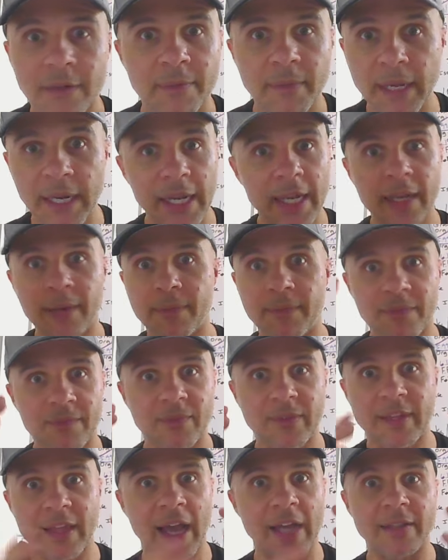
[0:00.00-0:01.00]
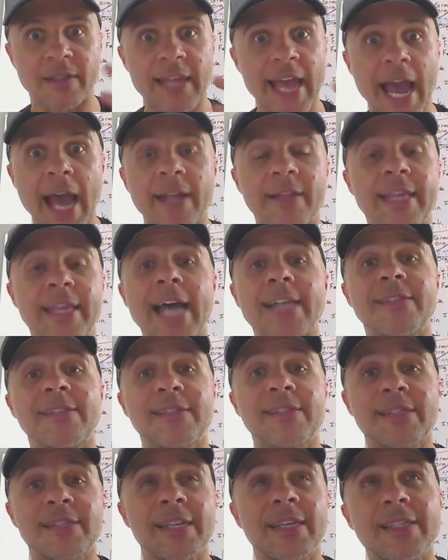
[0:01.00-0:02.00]
Meaning that that's
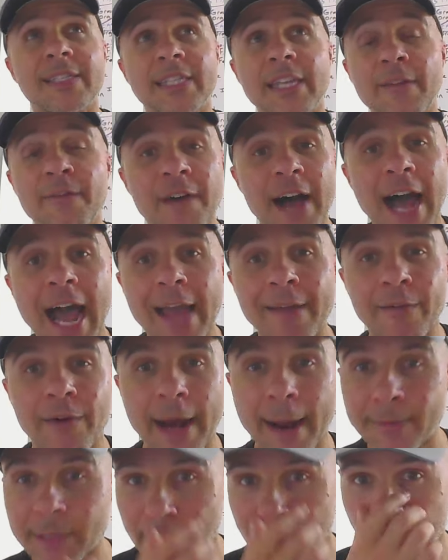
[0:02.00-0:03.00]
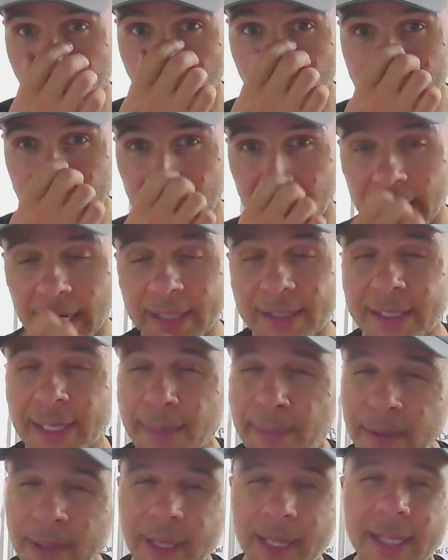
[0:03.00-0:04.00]
65 grams of protein and
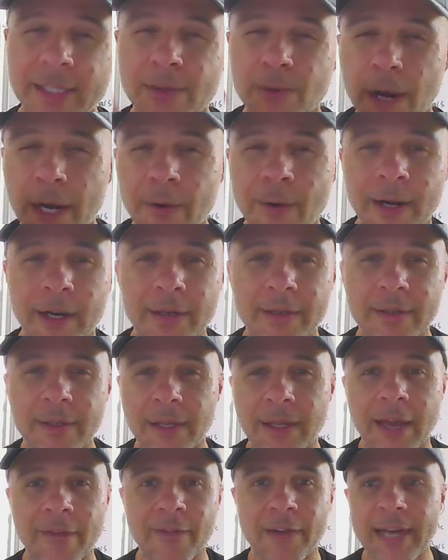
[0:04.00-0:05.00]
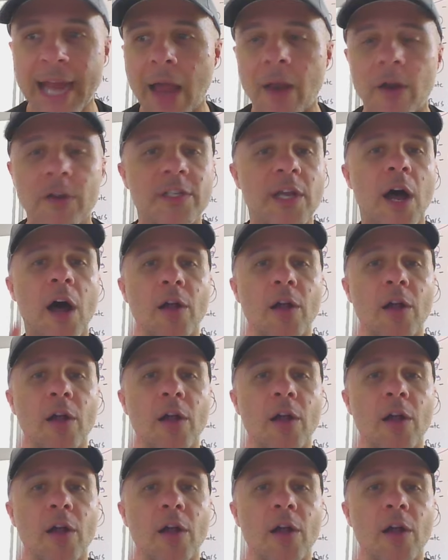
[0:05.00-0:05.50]
typically it's right around $11